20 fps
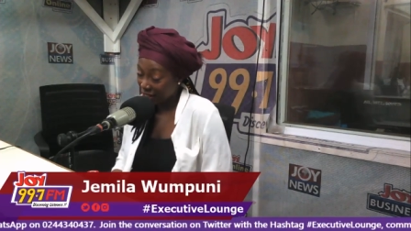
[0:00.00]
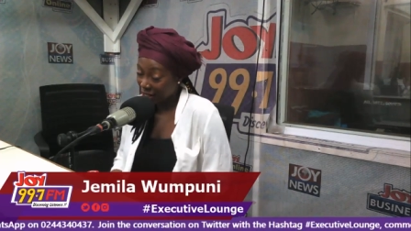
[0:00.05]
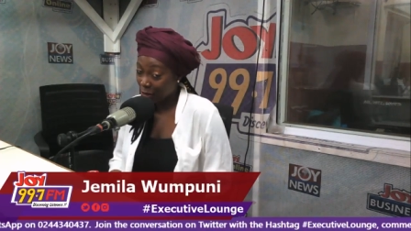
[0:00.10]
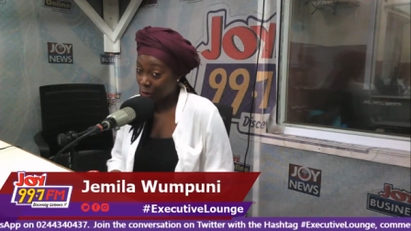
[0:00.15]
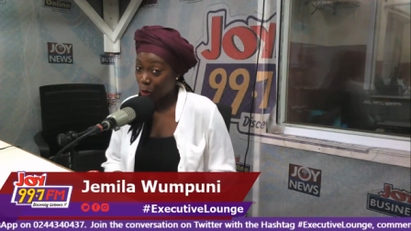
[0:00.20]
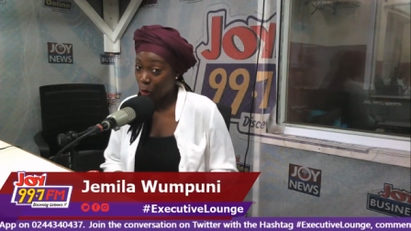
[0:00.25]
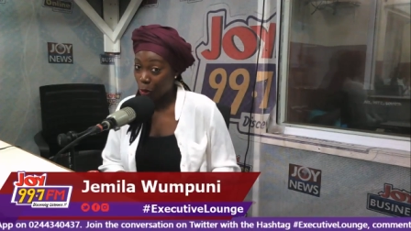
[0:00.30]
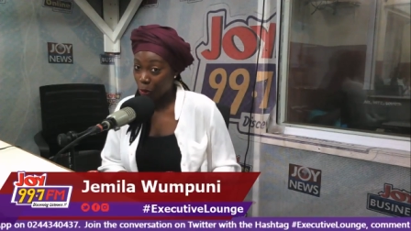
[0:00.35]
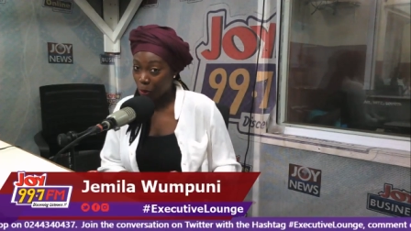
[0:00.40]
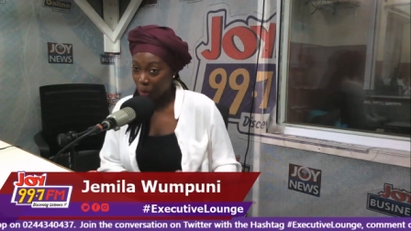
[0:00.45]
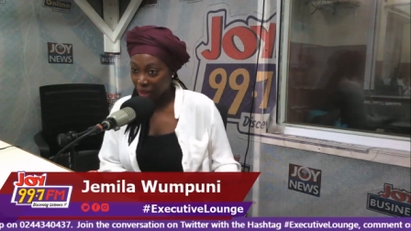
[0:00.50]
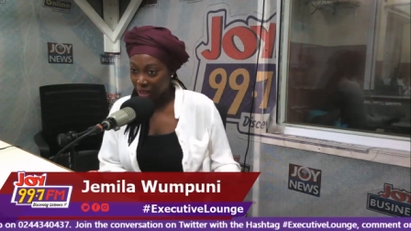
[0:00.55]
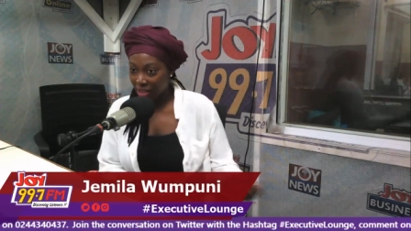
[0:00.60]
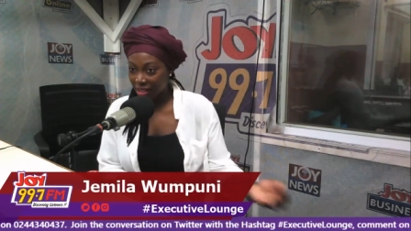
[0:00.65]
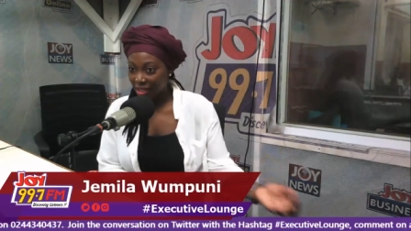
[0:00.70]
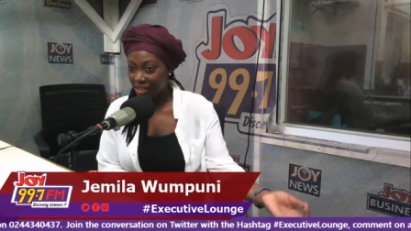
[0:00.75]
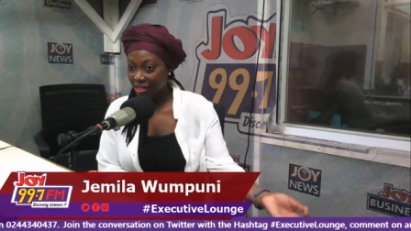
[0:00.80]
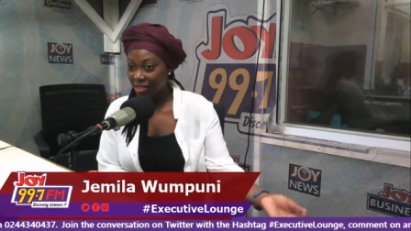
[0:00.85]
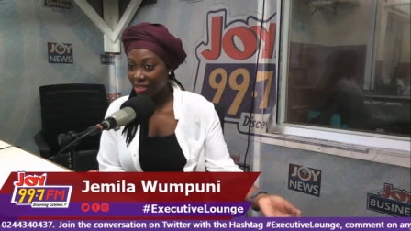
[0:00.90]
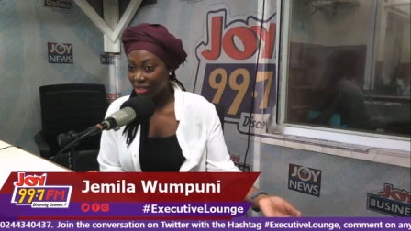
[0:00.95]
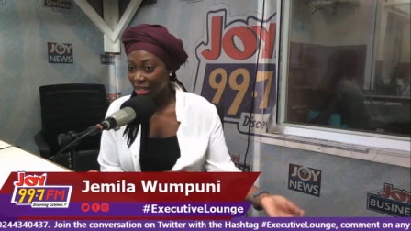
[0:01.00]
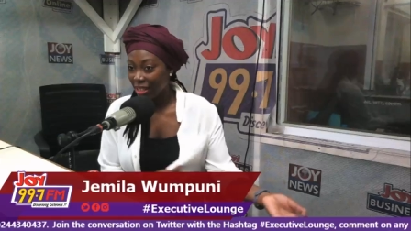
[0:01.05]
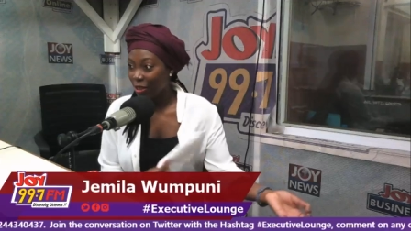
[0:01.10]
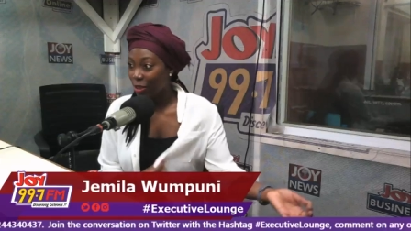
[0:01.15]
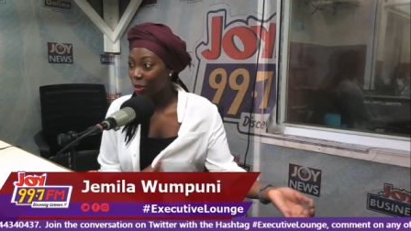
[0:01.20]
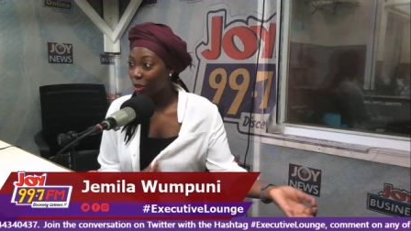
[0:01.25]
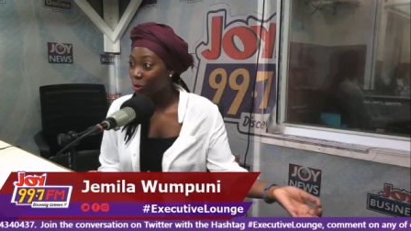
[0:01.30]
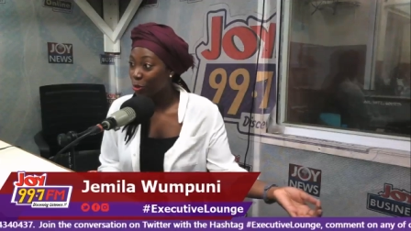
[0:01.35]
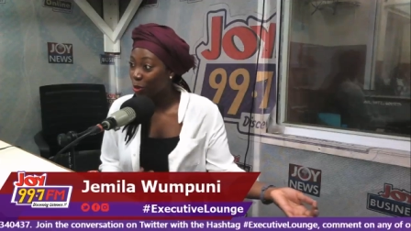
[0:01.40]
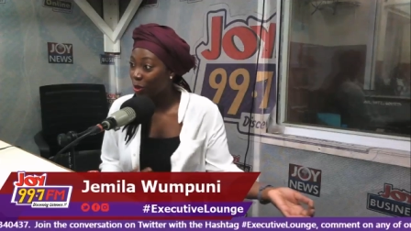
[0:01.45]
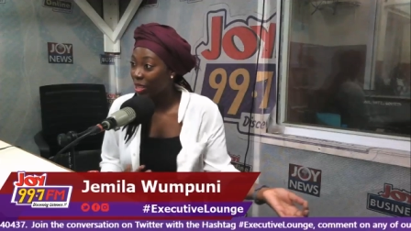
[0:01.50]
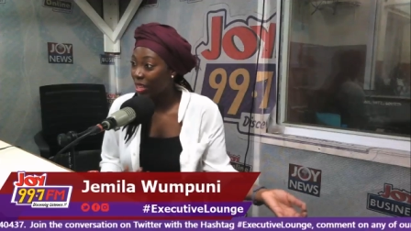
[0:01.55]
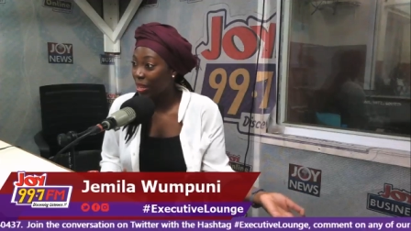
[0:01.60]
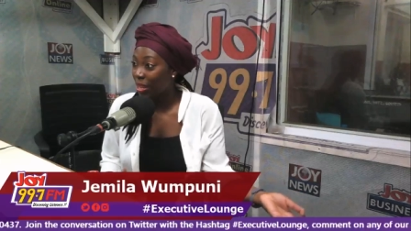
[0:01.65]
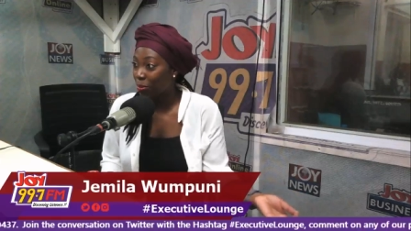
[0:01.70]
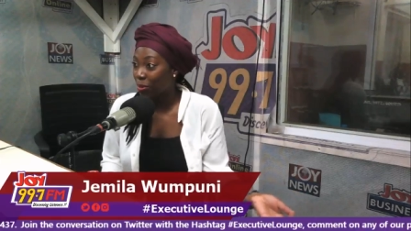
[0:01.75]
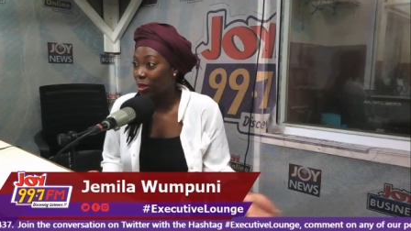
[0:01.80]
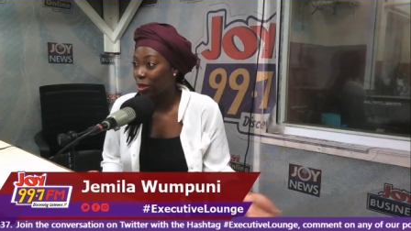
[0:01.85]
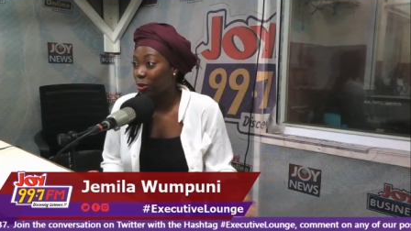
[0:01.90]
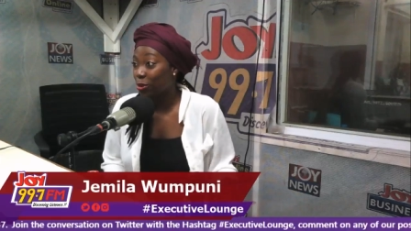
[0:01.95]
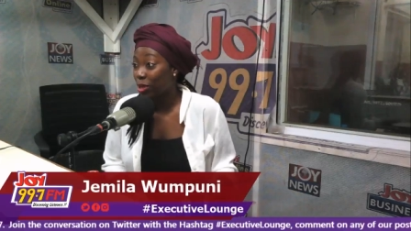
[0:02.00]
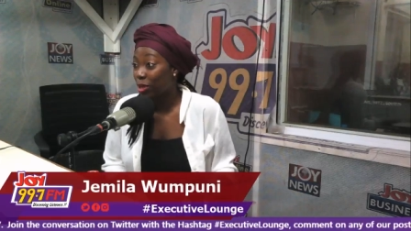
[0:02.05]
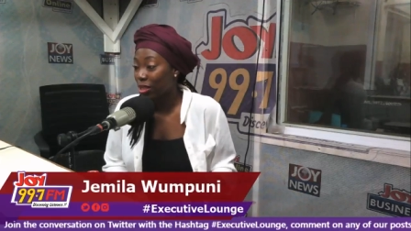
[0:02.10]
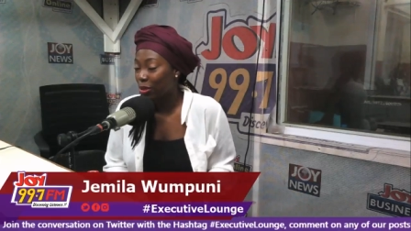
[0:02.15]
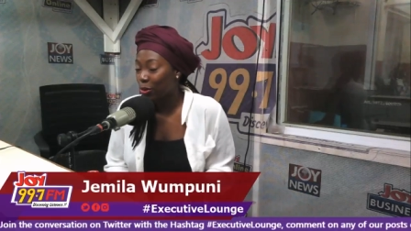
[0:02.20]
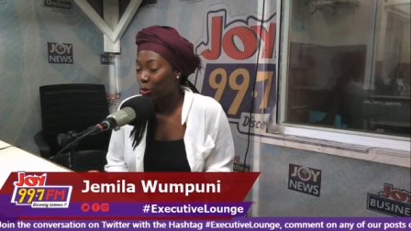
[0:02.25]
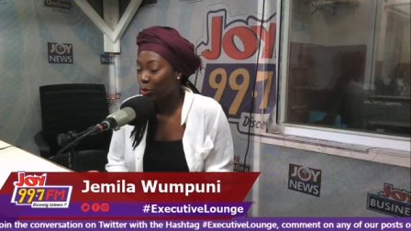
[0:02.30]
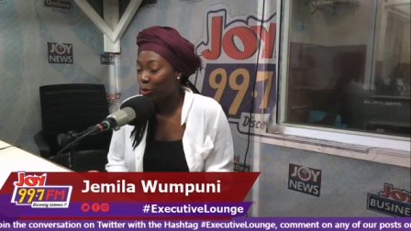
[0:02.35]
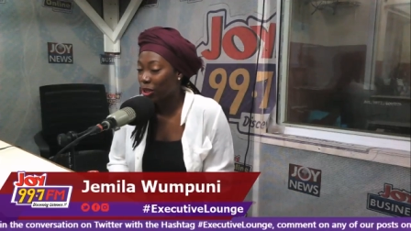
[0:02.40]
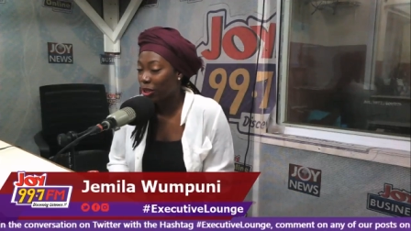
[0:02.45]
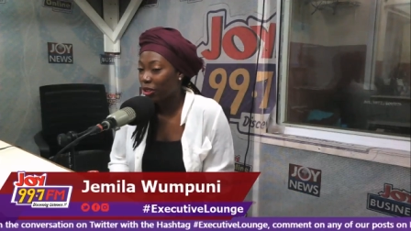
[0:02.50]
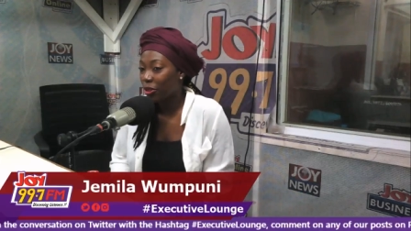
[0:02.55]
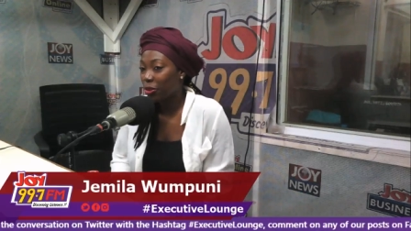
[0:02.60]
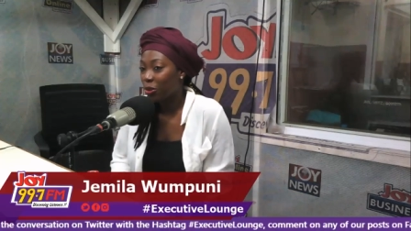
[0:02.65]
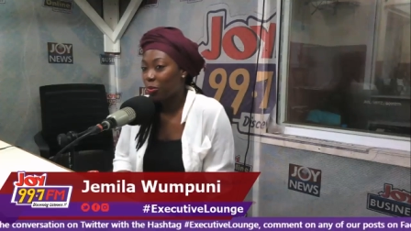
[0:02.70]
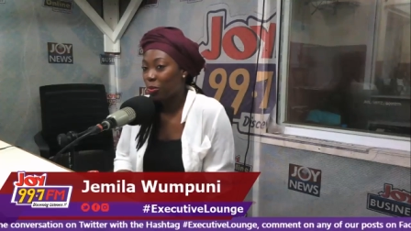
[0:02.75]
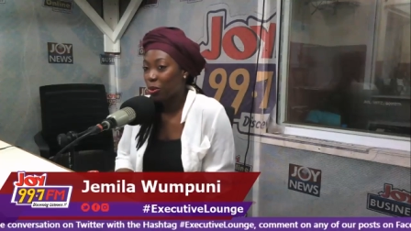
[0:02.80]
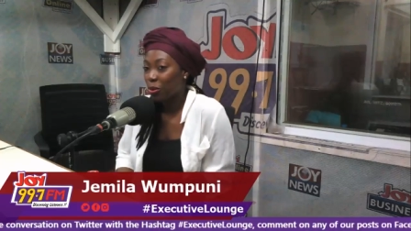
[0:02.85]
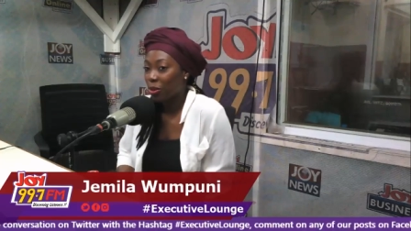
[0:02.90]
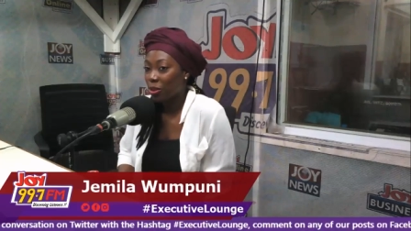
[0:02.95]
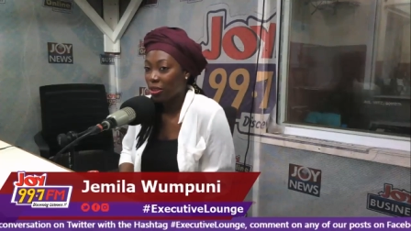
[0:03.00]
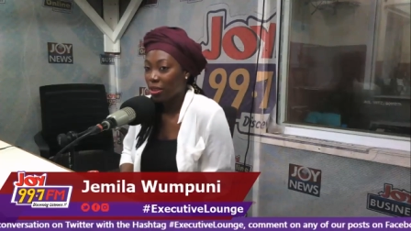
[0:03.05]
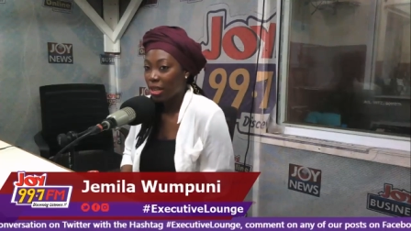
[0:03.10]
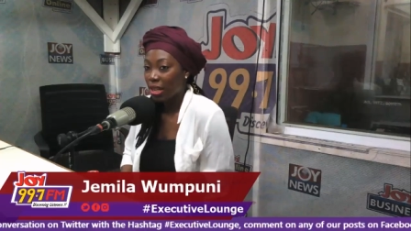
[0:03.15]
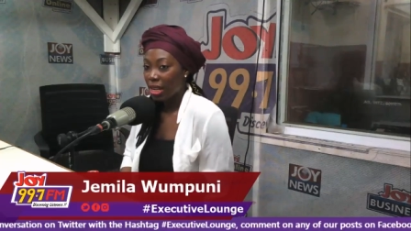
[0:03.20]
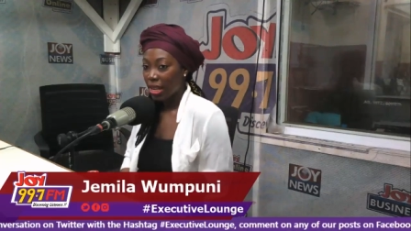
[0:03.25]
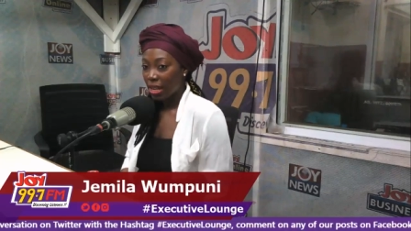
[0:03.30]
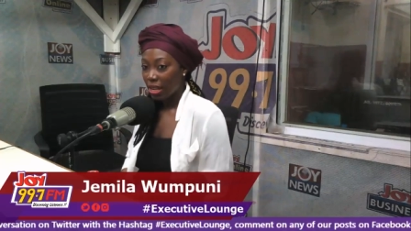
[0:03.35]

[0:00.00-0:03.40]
in norway and he used to let me use his student computer